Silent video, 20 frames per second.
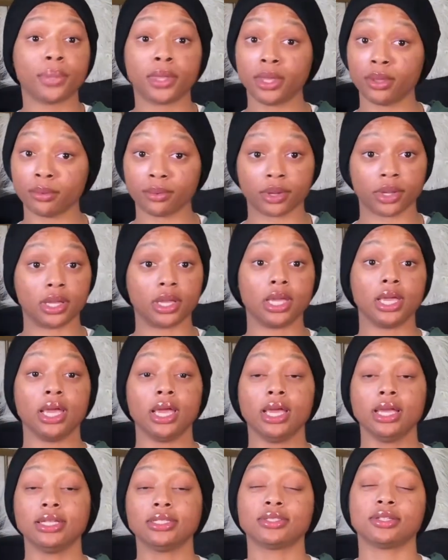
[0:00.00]
Period.
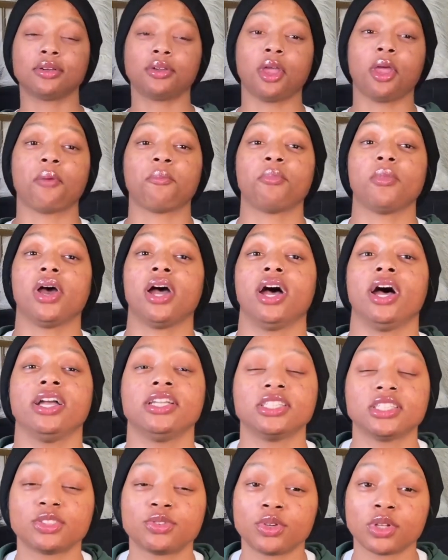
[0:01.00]
So yeah, I
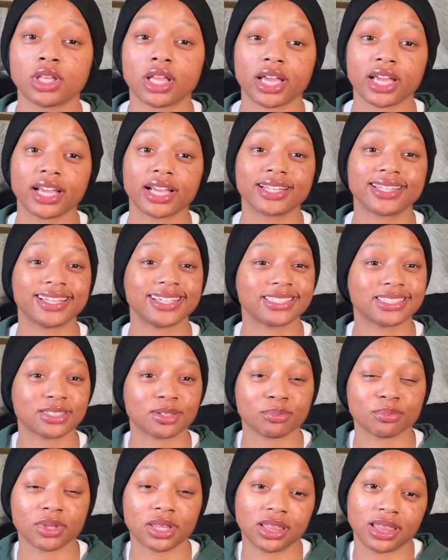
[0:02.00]
just feel like that's
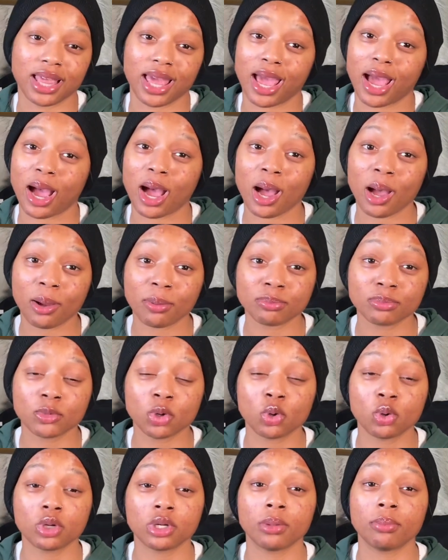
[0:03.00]
something that I'm
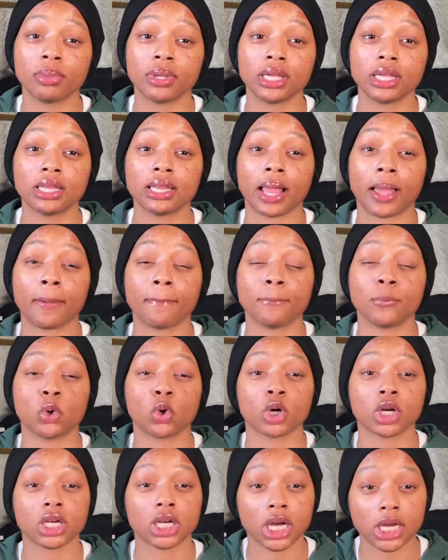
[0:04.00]
going to be like
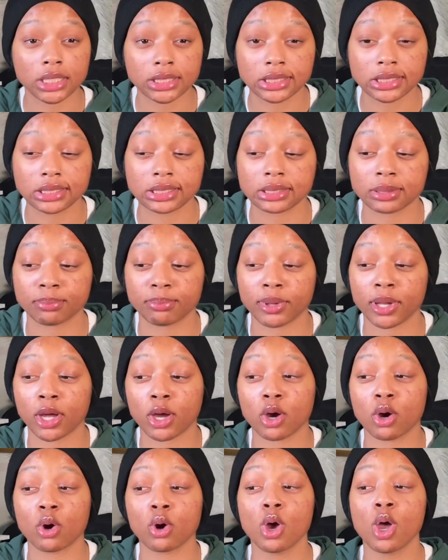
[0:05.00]
more conscious
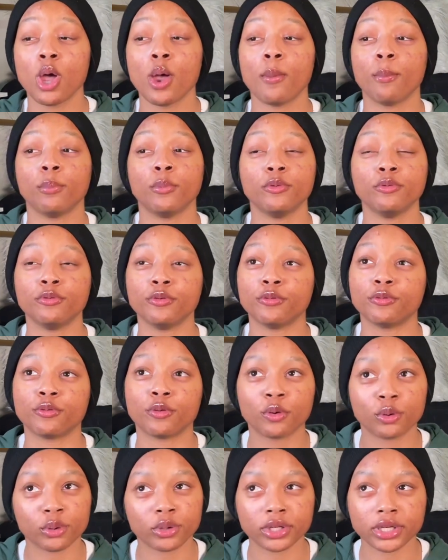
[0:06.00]
about moving
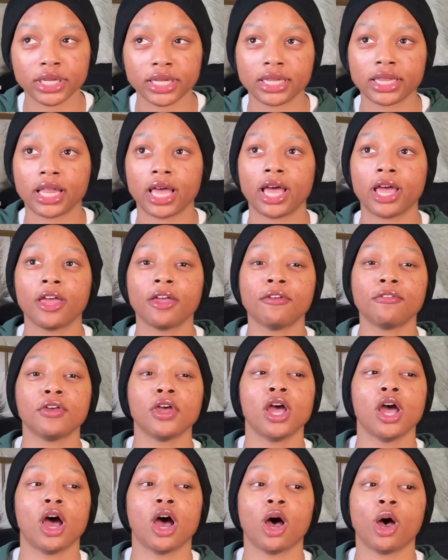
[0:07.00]
forward in life.
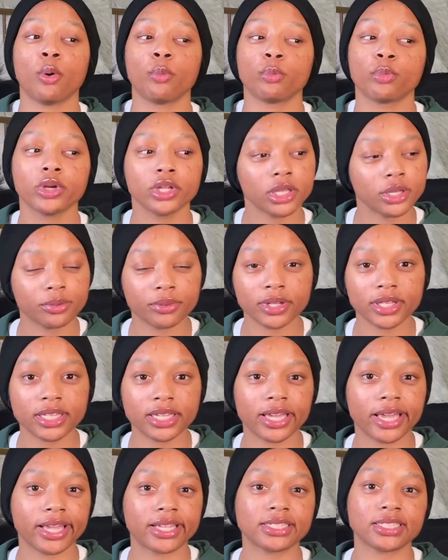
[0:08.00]
I'm really,
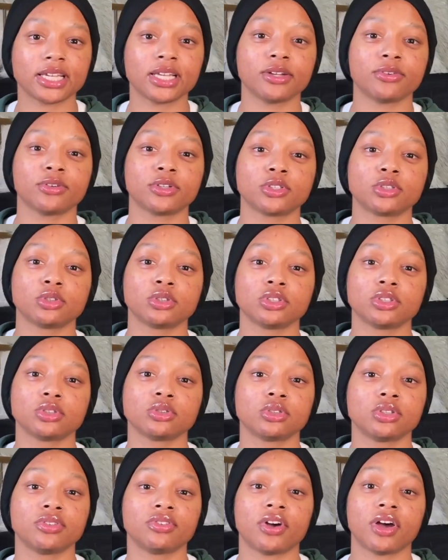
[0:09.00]
really excited for
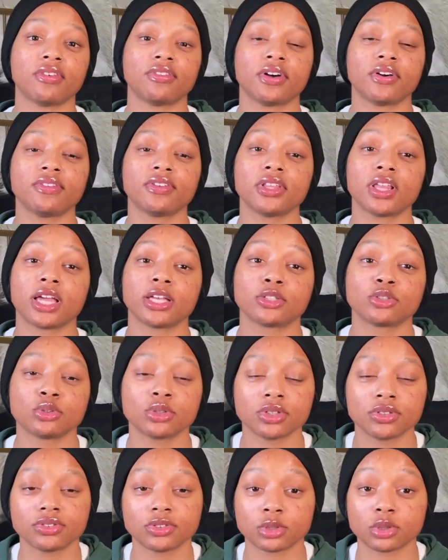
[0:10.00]
2025. I feel like
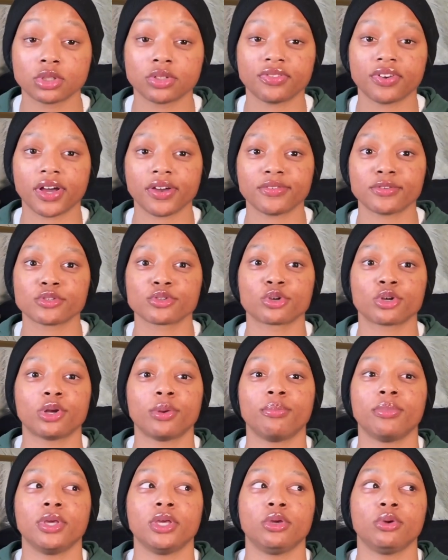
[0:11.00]
2025 is going
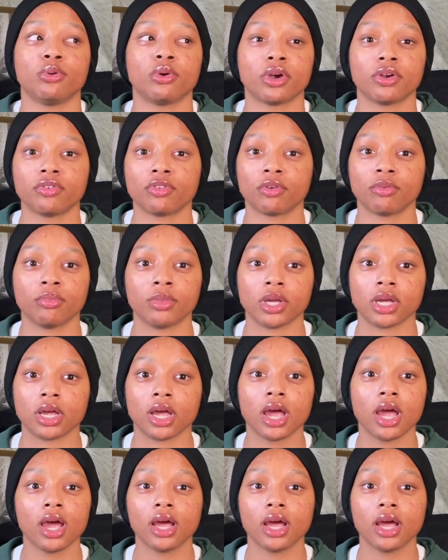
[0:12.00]
to be great for me.